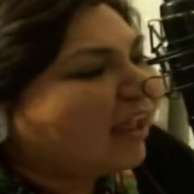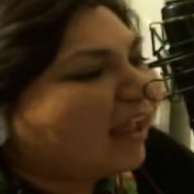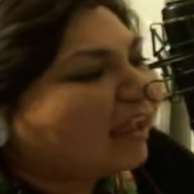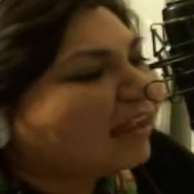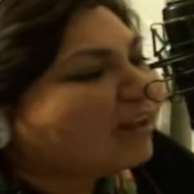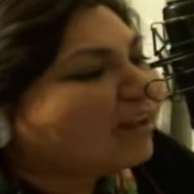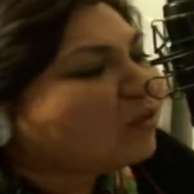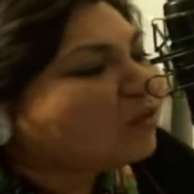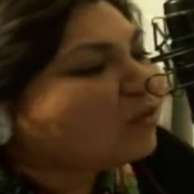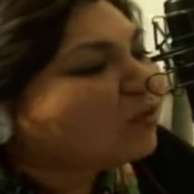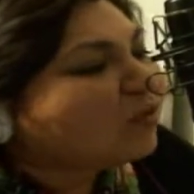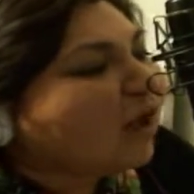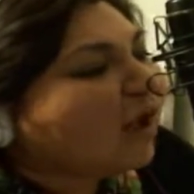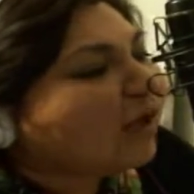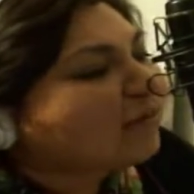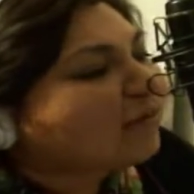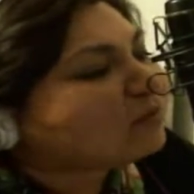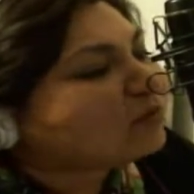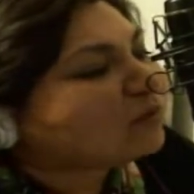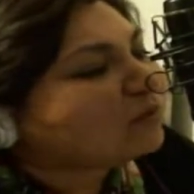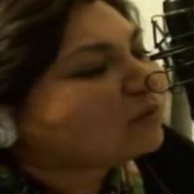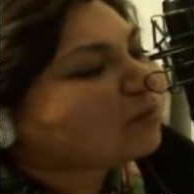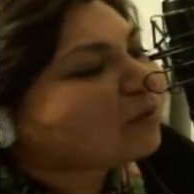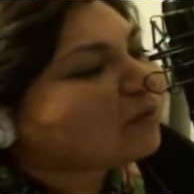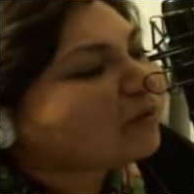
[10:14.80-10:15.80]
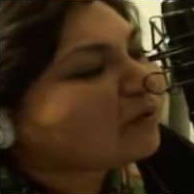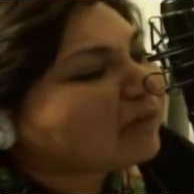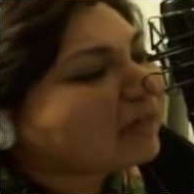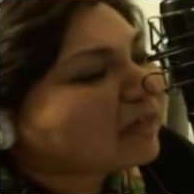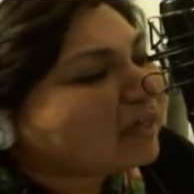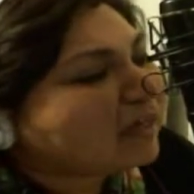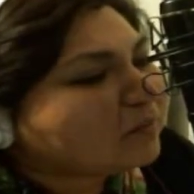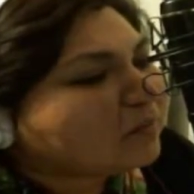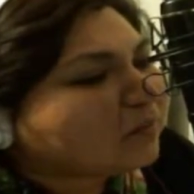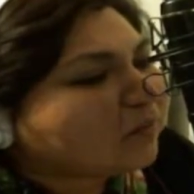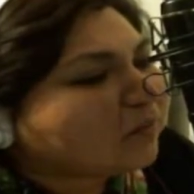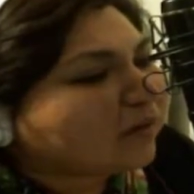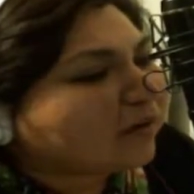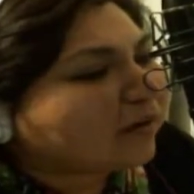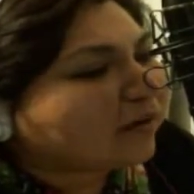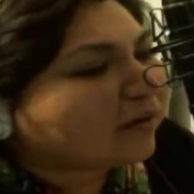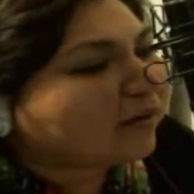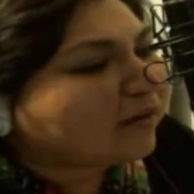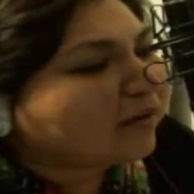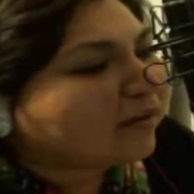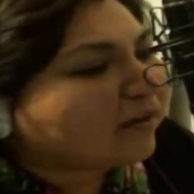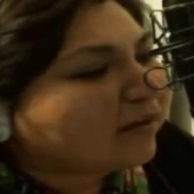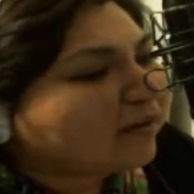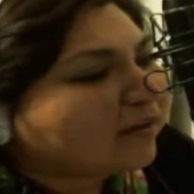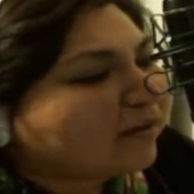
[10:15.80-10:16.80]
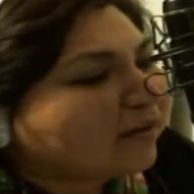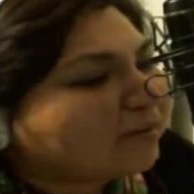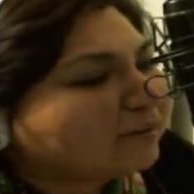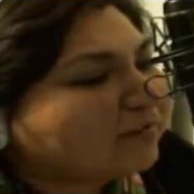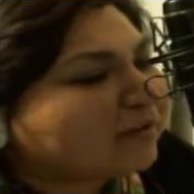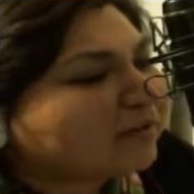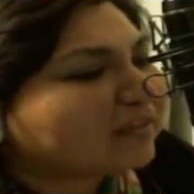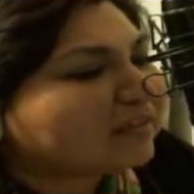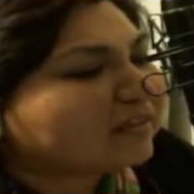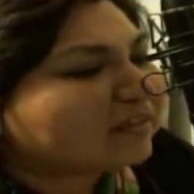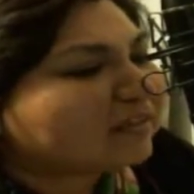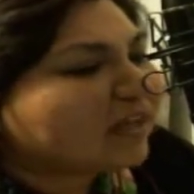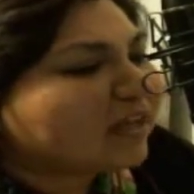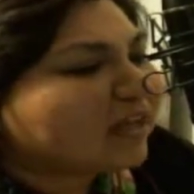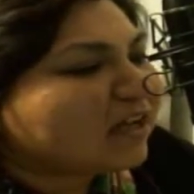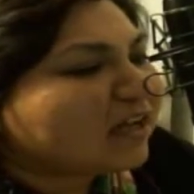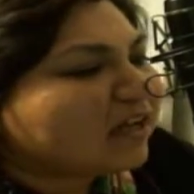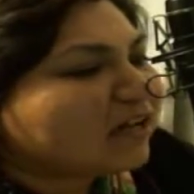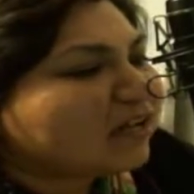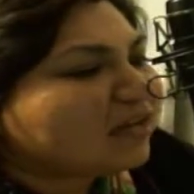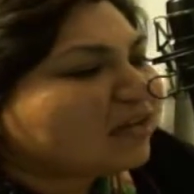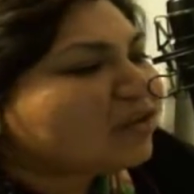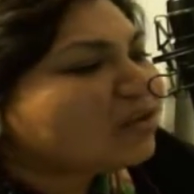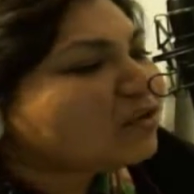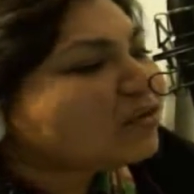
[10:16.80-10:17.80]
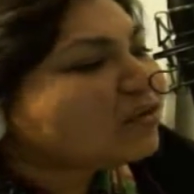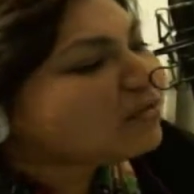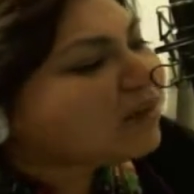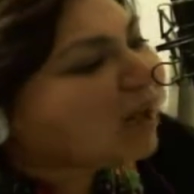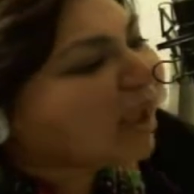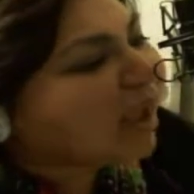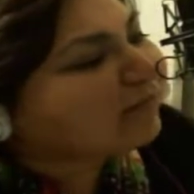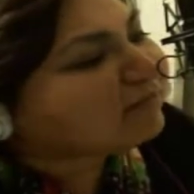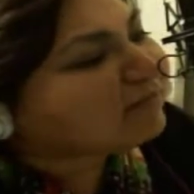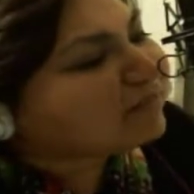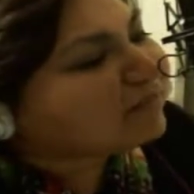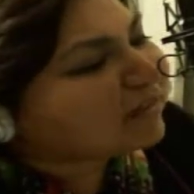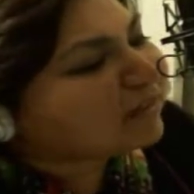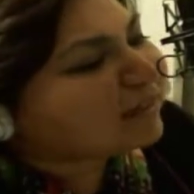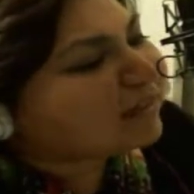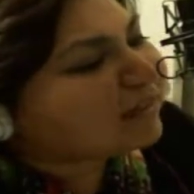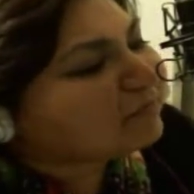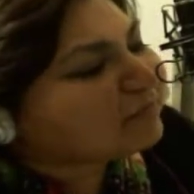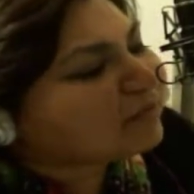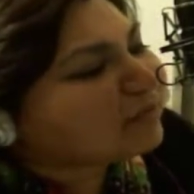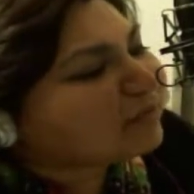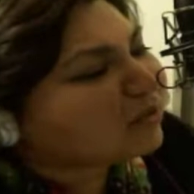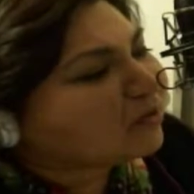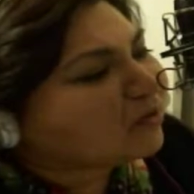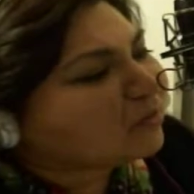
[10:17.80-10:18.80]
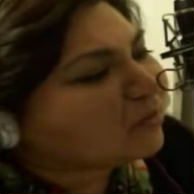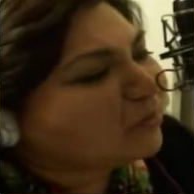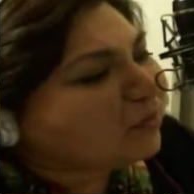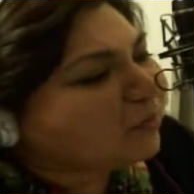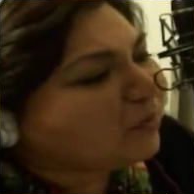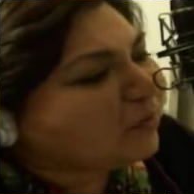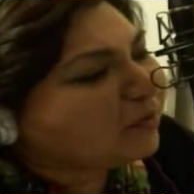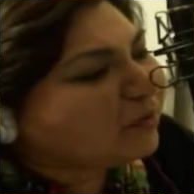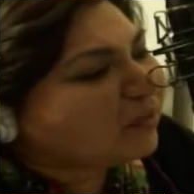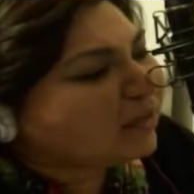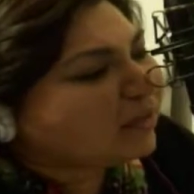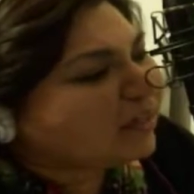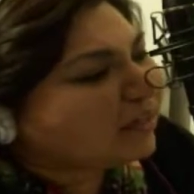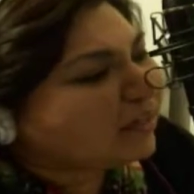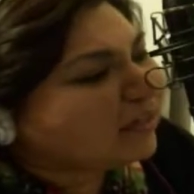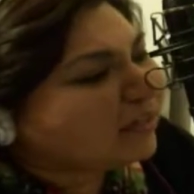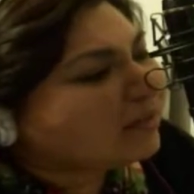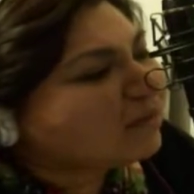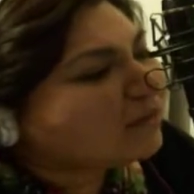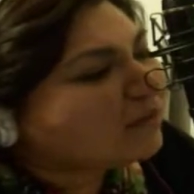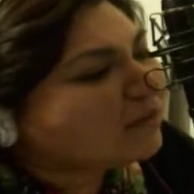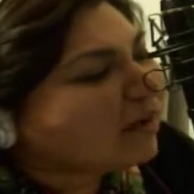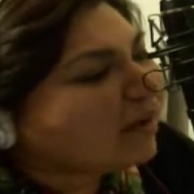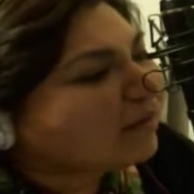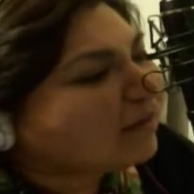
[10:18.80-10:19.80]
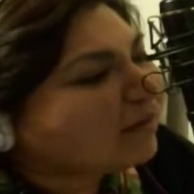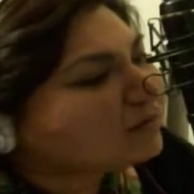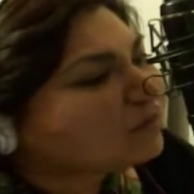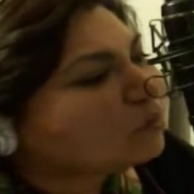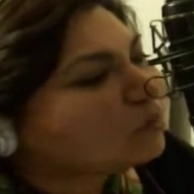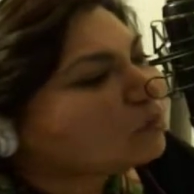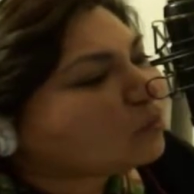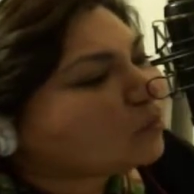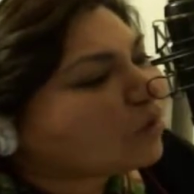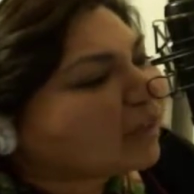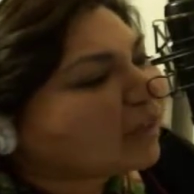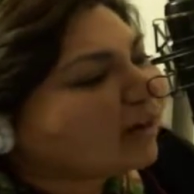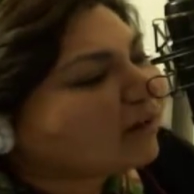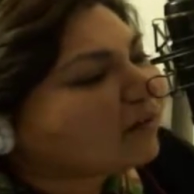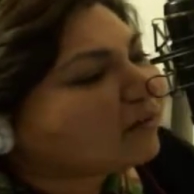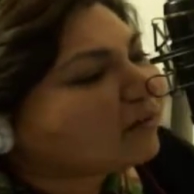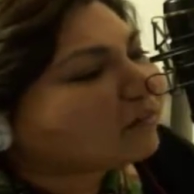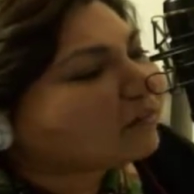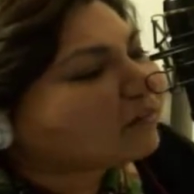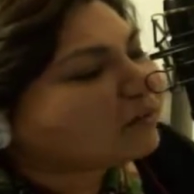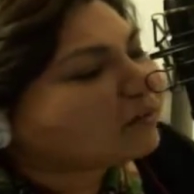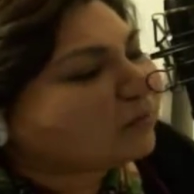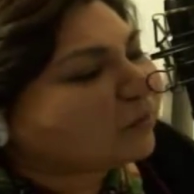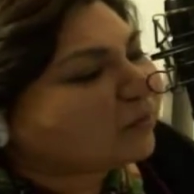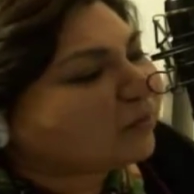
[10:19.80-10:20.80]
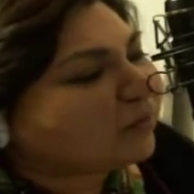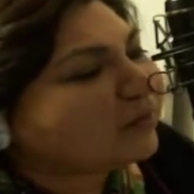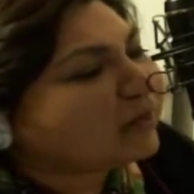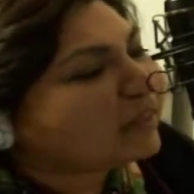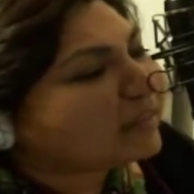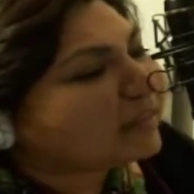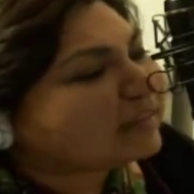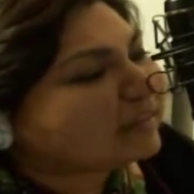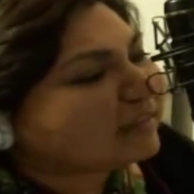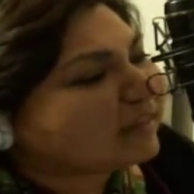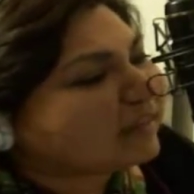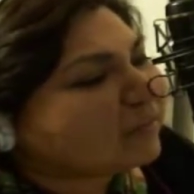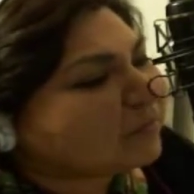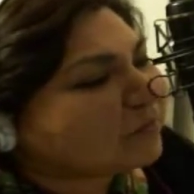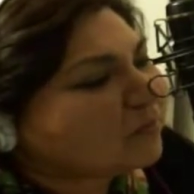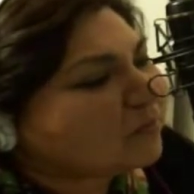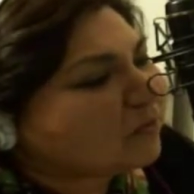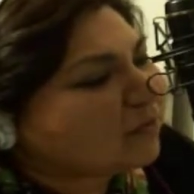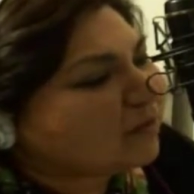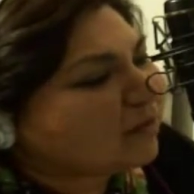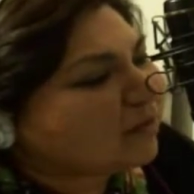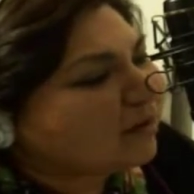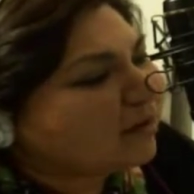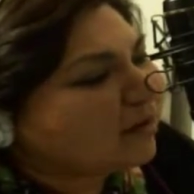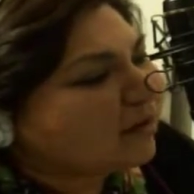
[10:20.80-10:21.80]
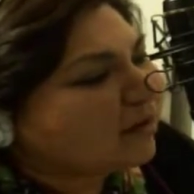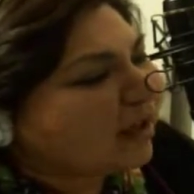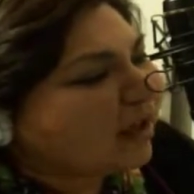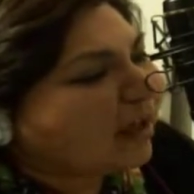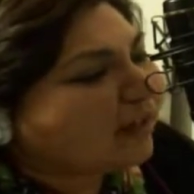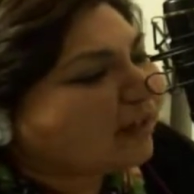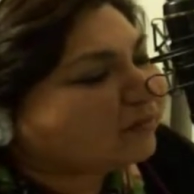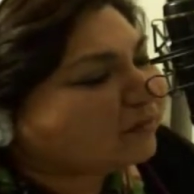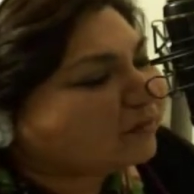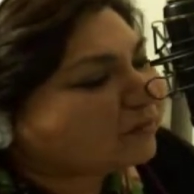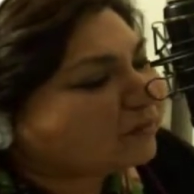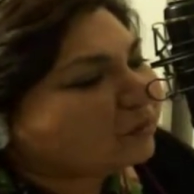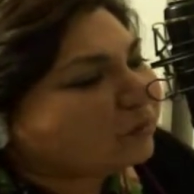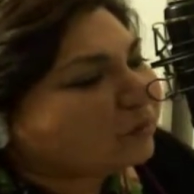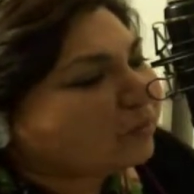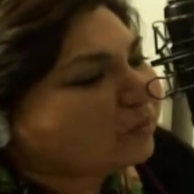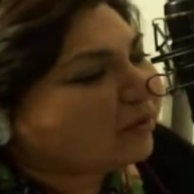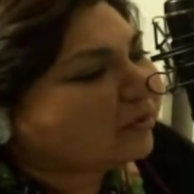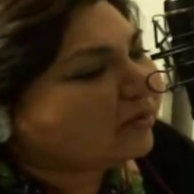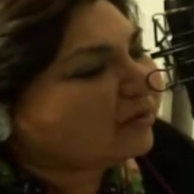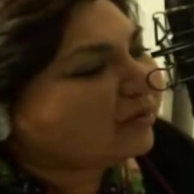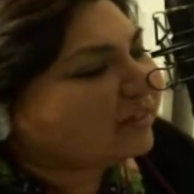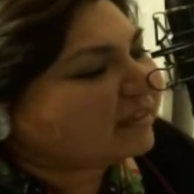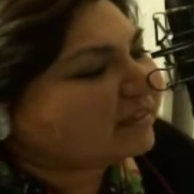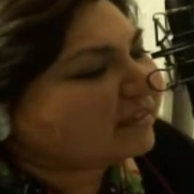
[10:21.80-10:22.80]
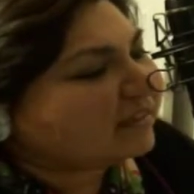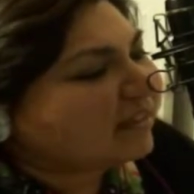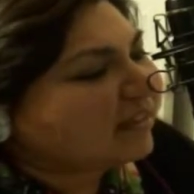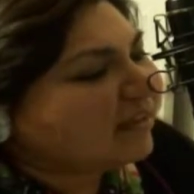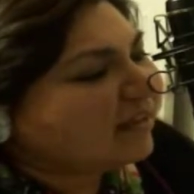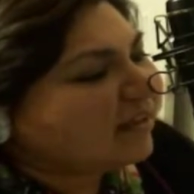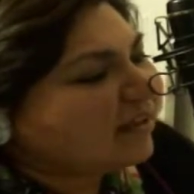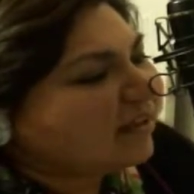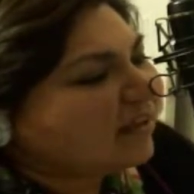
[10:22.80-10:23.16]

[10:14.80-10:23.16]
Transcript: And you don't have to worry anymore because you don't have to give me your burden. You don't have to carry those burdens anymore and those worries.